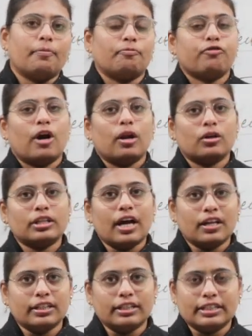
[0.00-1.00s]
follow
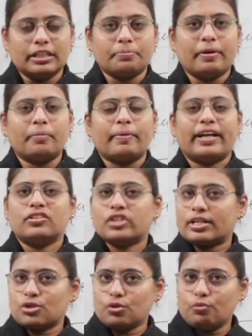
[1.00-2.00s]
all the treatment plan. She
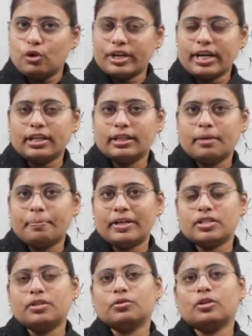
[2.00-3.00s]
has to orient the
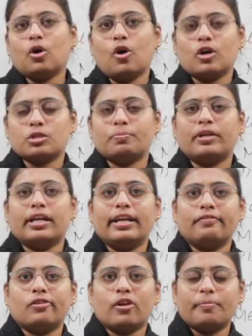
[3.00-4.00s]
patient to the hospital
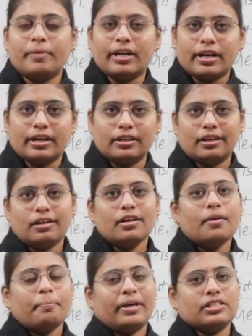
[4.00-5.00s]
environment and the
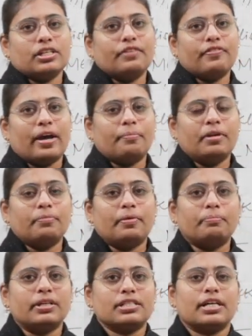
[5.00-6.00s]
patient family members.